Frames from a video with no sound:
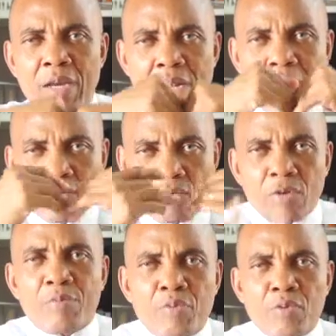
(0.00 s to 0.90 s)

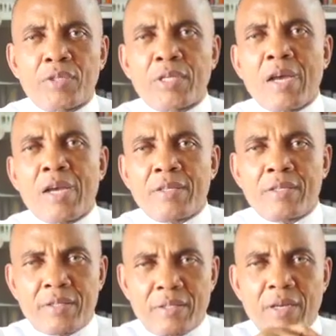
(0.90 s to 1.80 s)
electoral
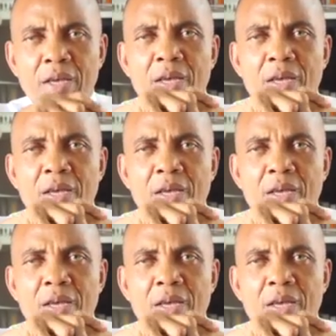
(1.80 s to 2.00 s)
process,